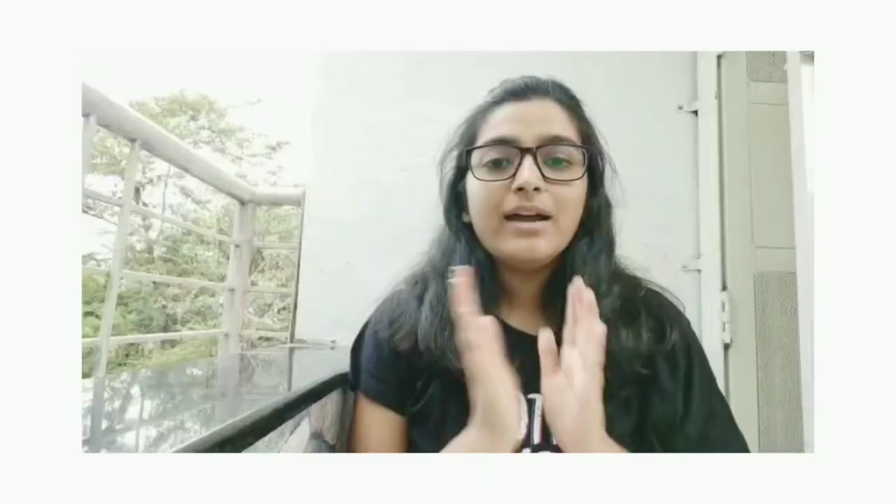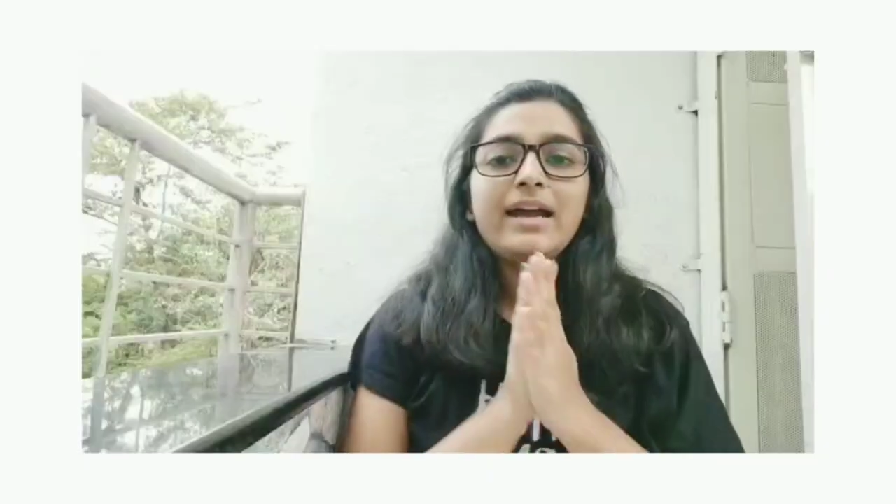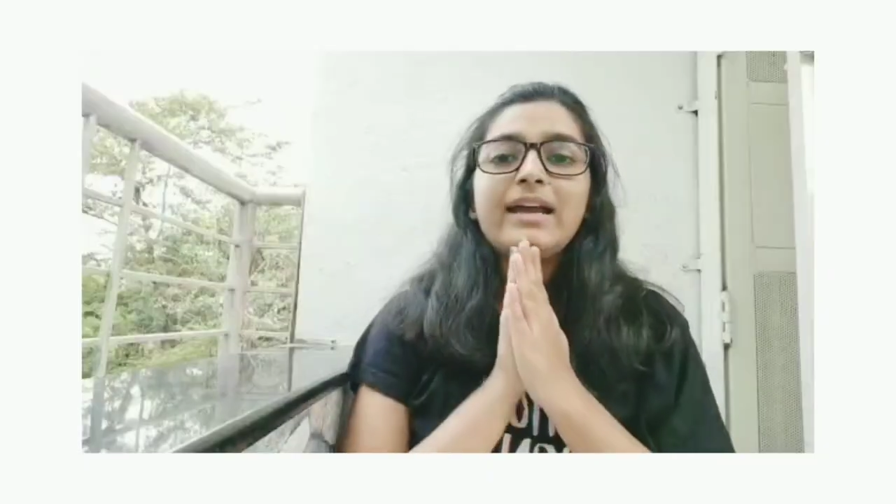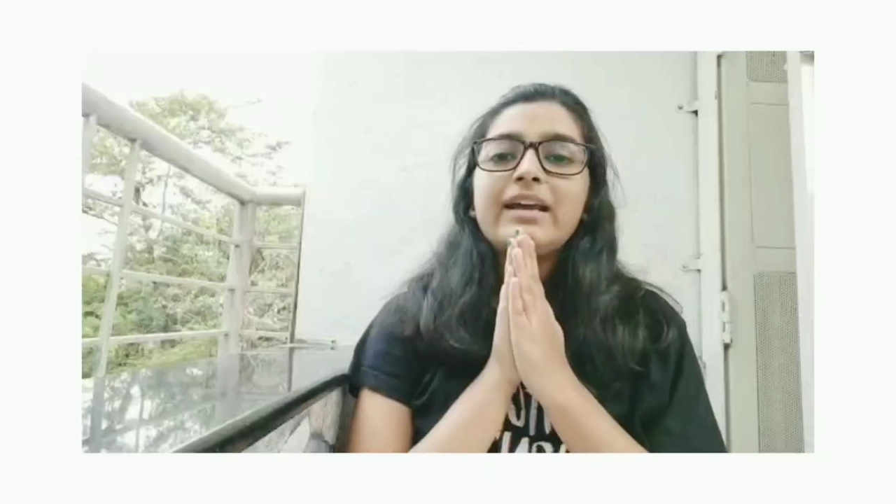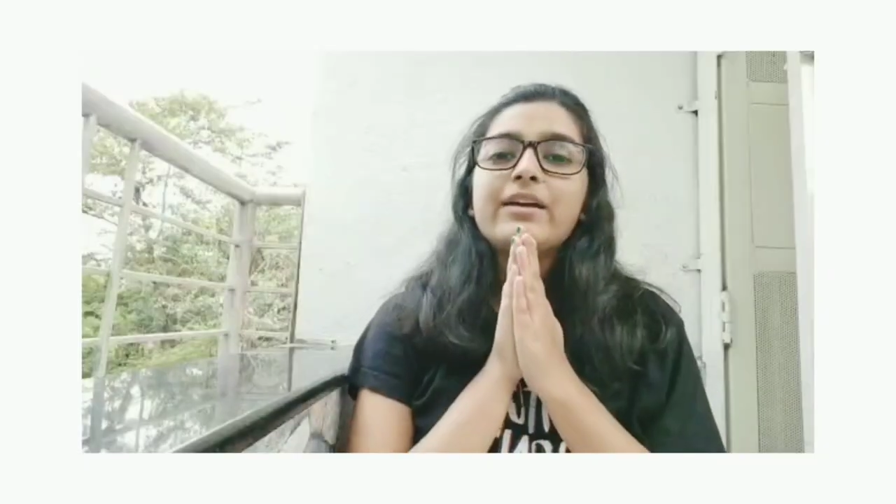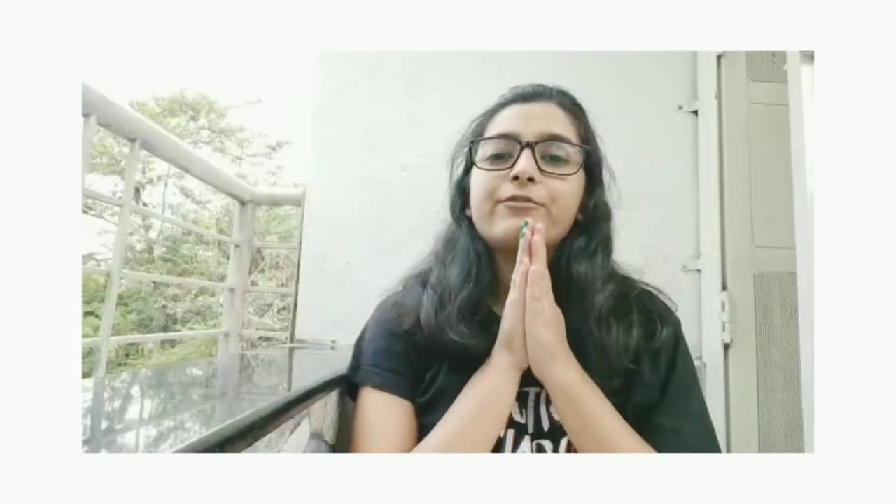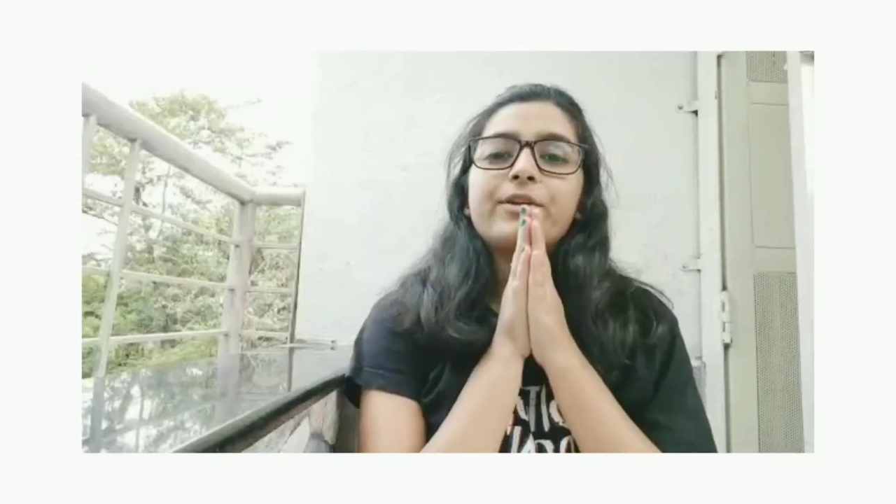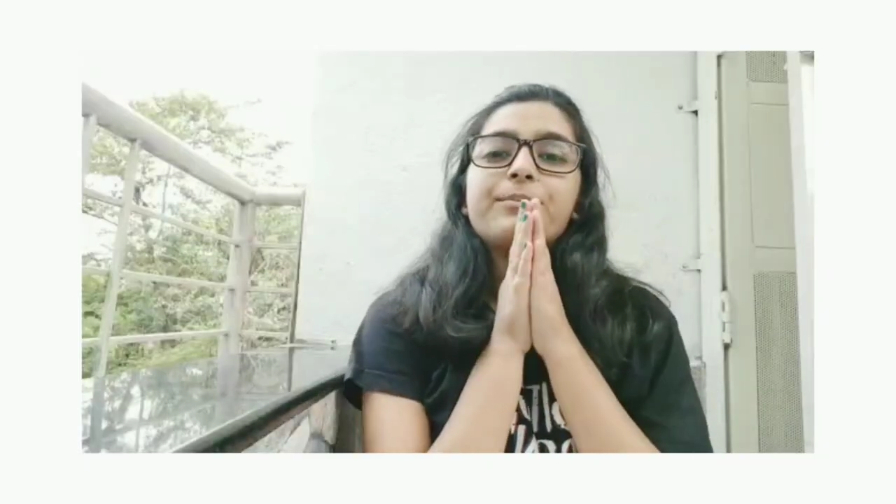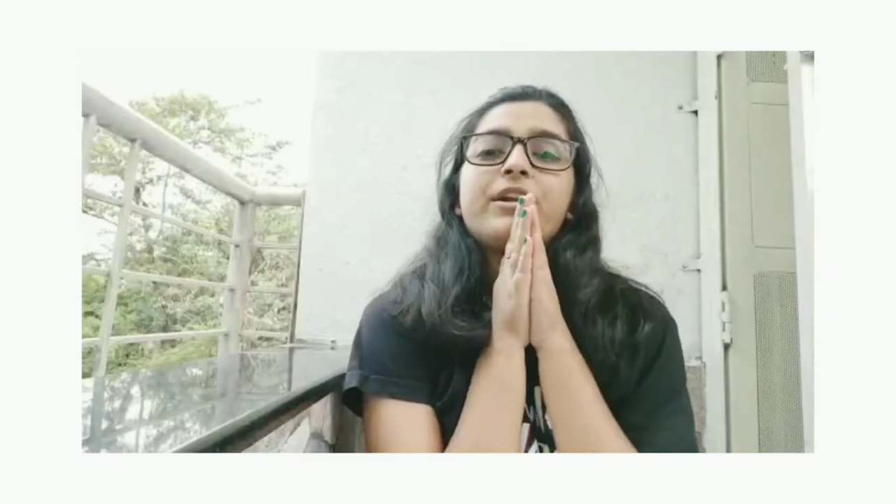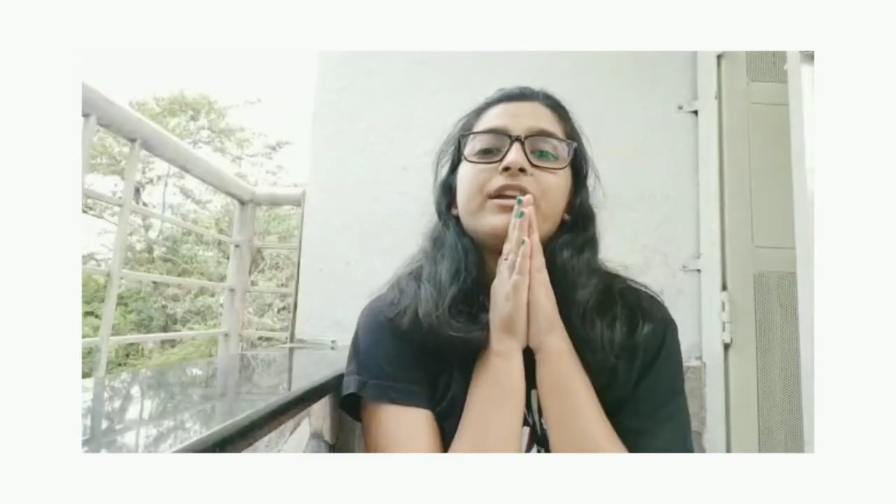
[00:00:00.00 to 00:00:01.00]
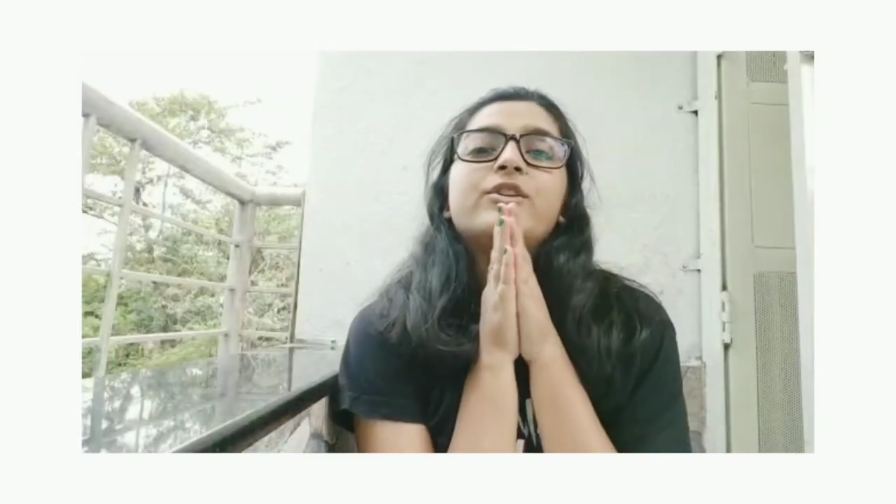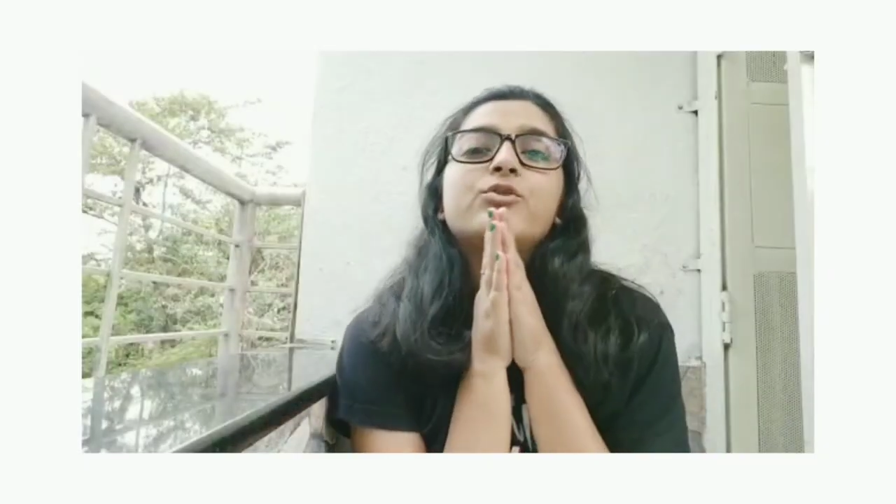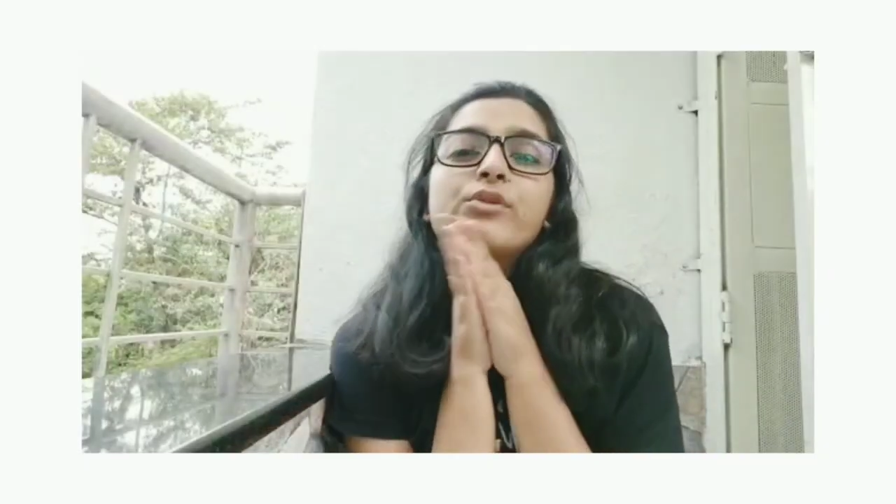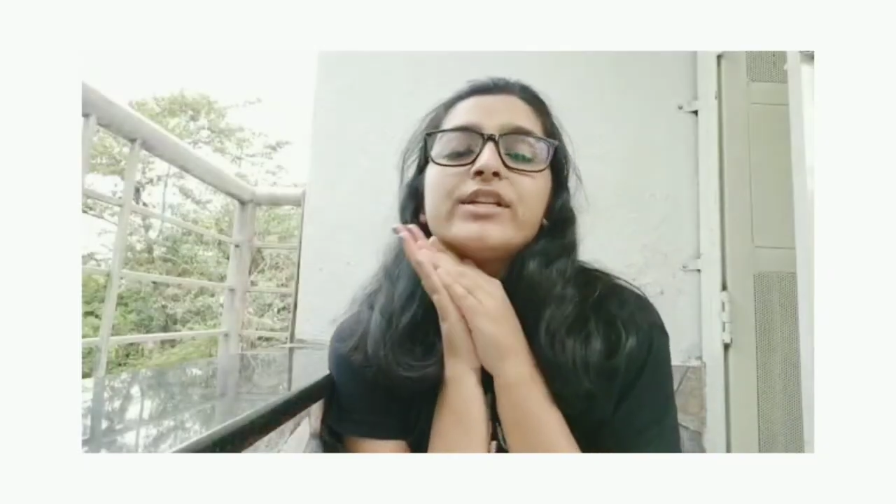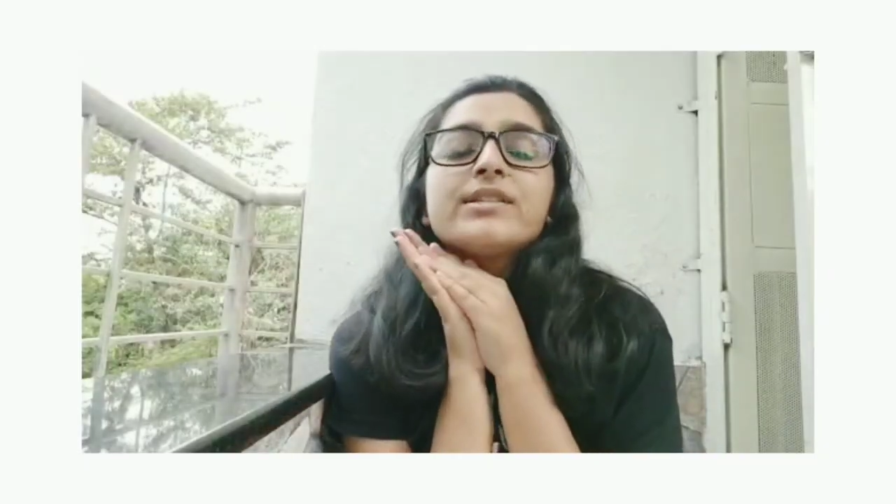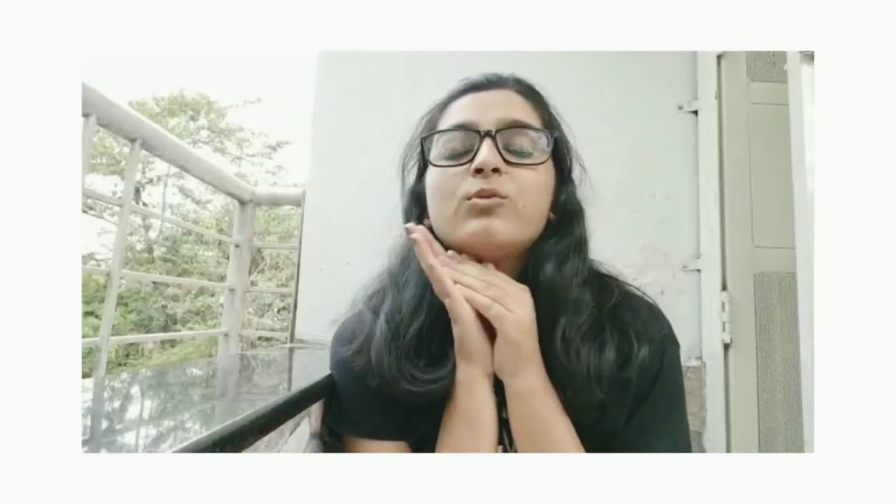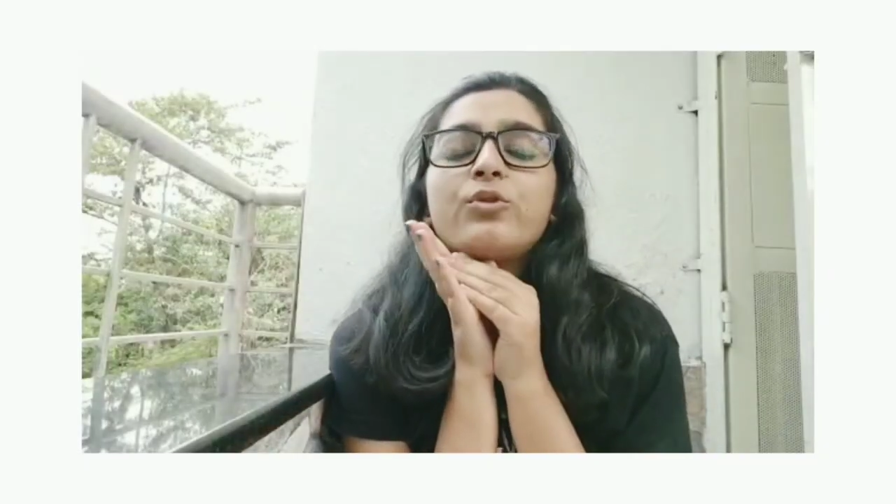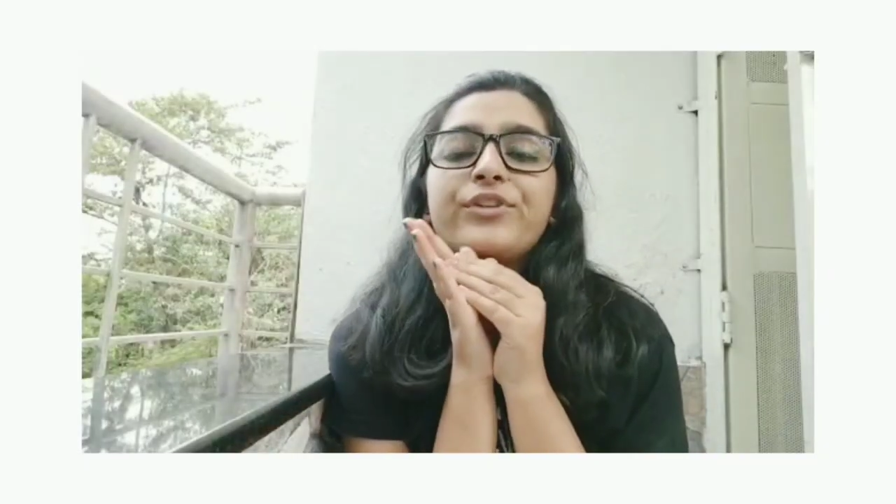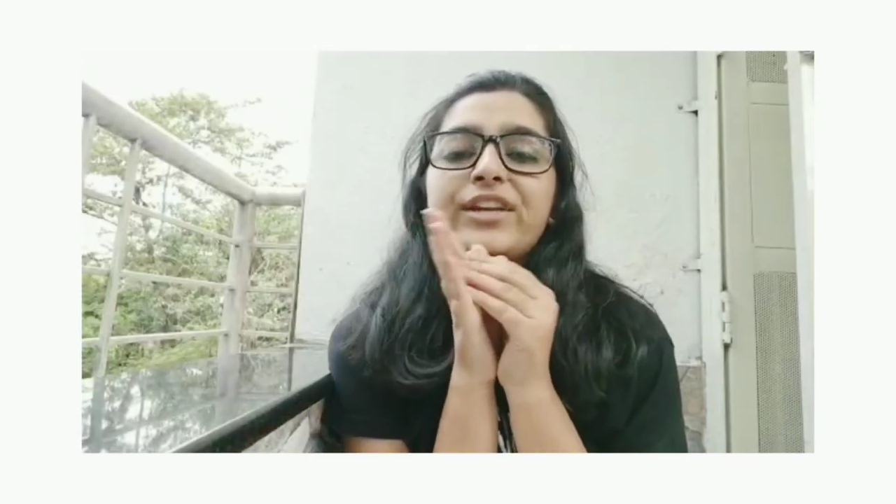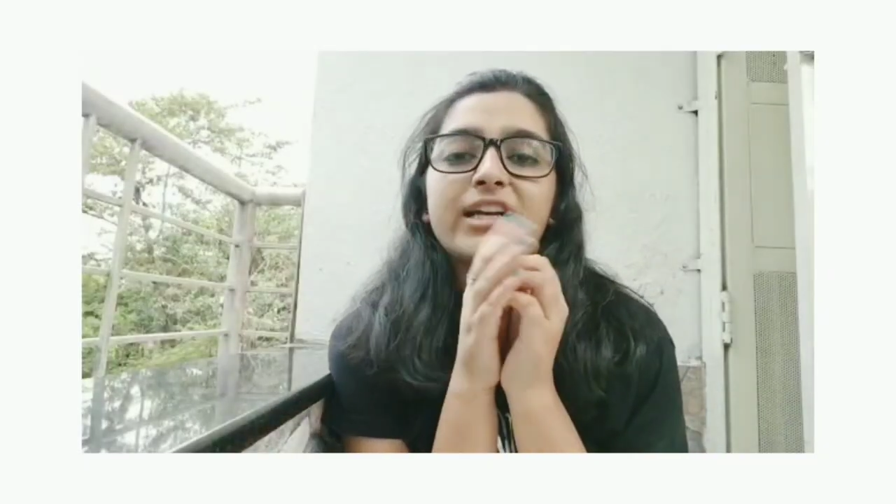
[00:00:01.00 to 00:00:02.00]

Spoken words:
Hey everybody, today's movie